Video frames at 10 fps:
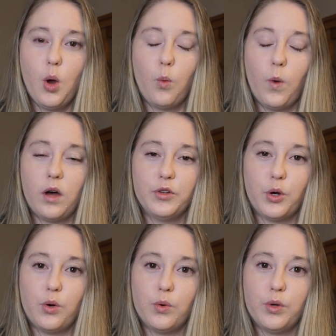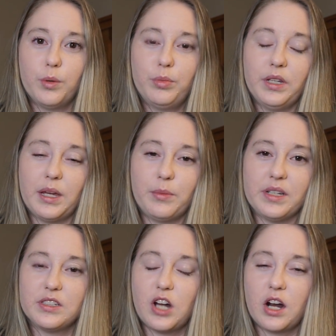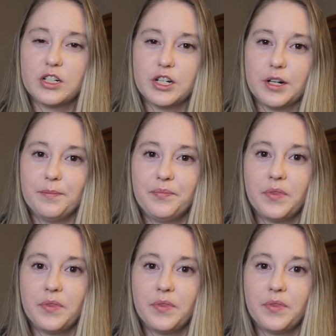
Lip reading: well-known plant-based doctor,